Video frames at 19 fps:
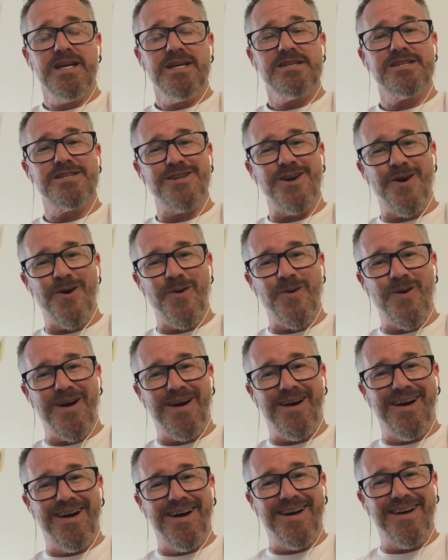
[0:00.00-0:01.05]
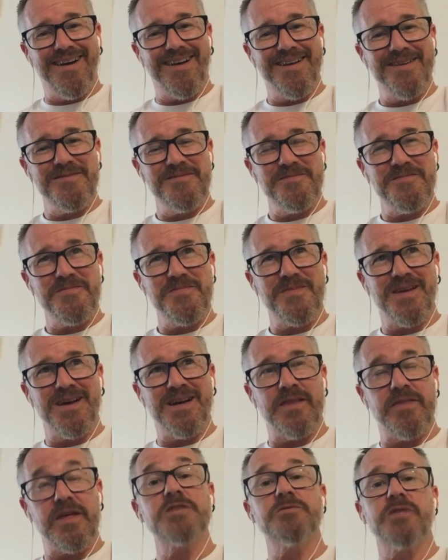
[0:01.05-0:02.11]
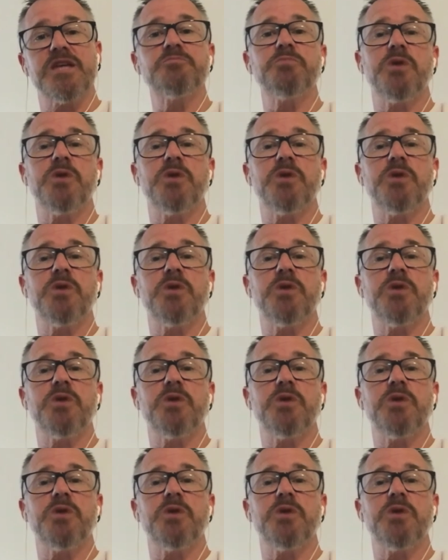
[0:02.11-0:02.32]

So oh, uh, uh, that, yeah, that's